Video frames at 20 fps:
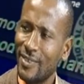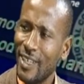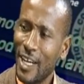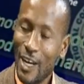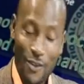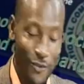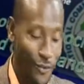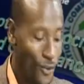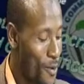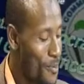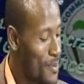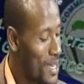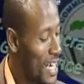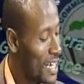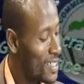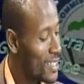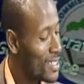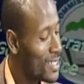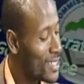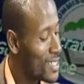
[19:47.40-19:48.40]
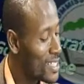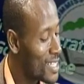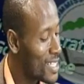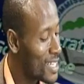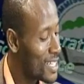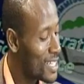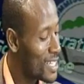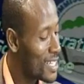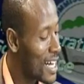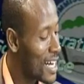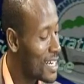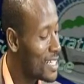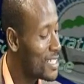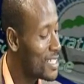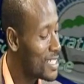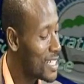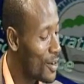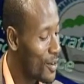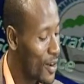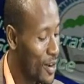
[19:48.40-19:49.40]
For me, I think say now this
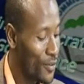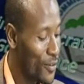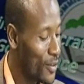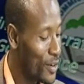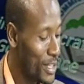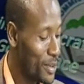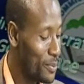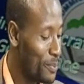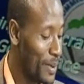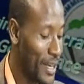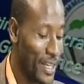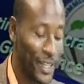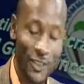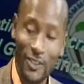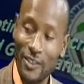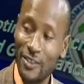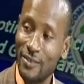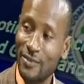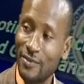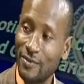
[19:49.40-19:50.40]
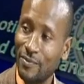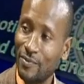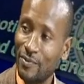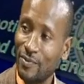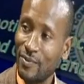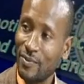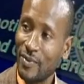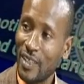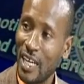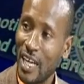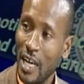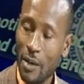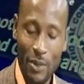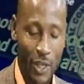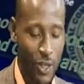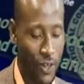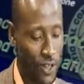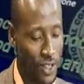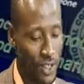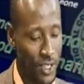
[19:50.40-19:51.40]
I want for depend on.
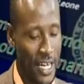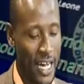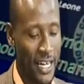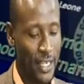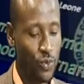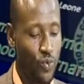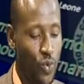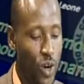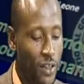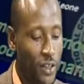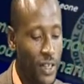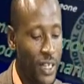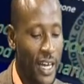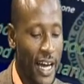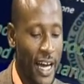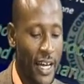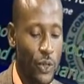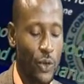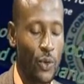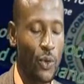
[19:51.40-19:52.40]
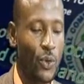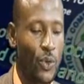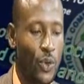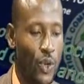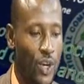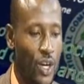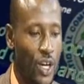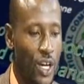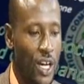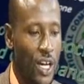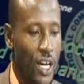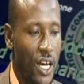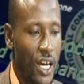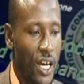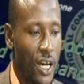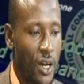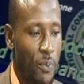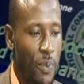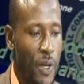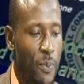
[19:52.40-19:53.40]
Because there is one thing I know,
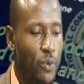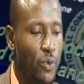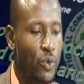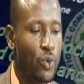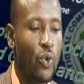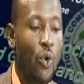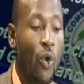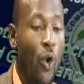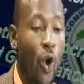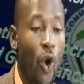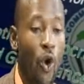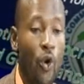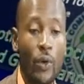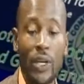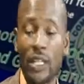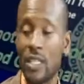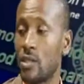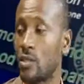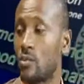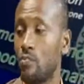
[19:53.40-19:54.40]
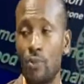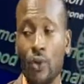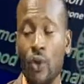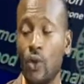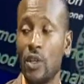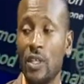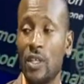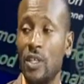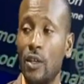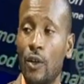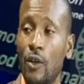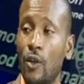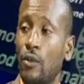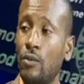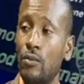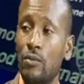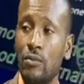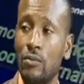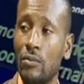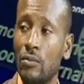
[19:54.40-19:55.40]
people go always broke the law.
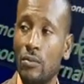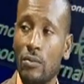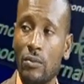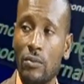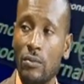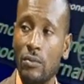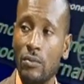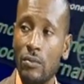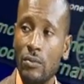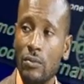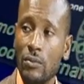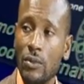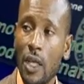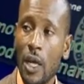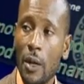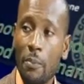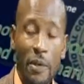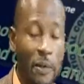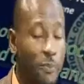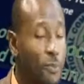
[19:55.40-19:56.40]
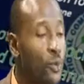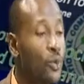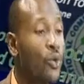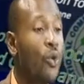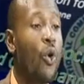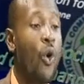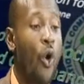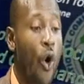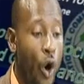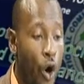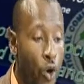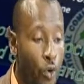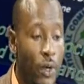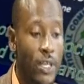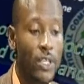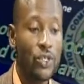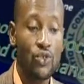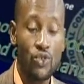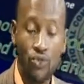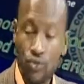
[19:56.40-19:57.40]
People go always
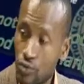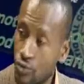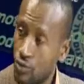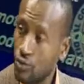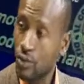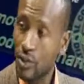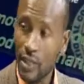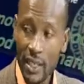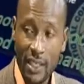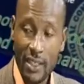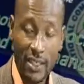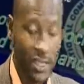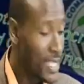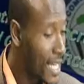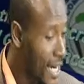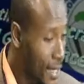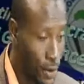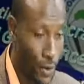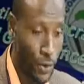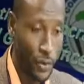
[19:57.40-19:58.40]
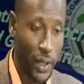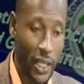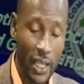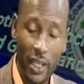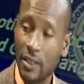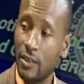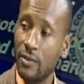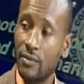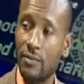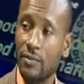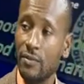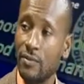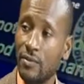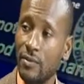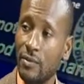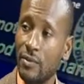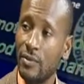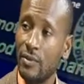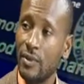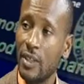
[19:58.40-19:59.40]
do things their own way.
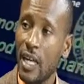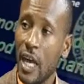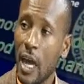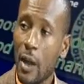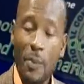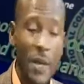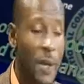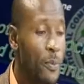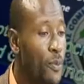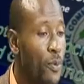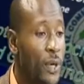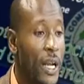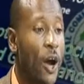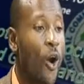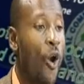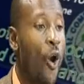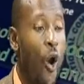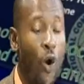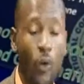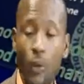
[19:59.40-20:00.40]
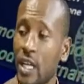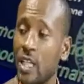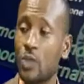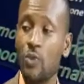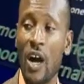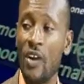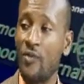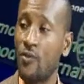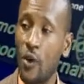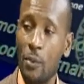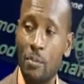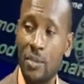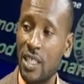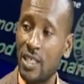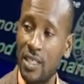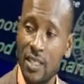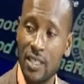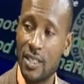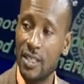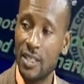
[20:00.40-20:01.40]
People always want to beat
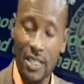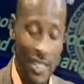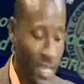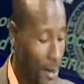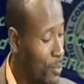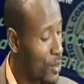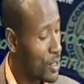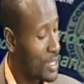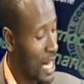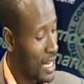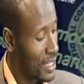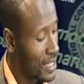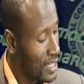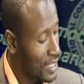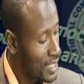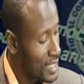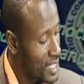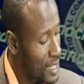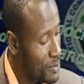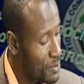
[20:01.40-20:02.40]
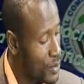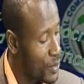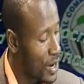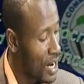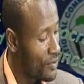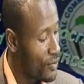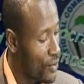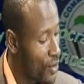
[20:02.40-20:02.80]
the system, but I think say me want for